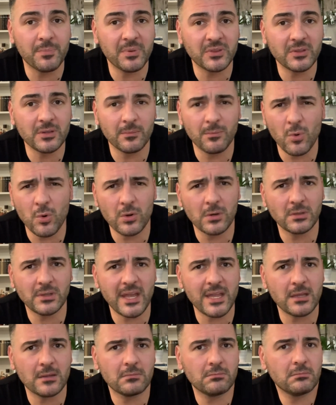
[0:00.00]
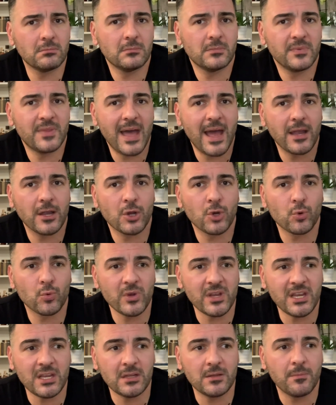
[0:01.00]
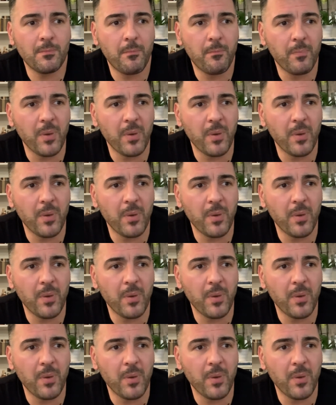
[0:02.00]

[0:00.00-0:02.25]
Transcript: but they're more like that green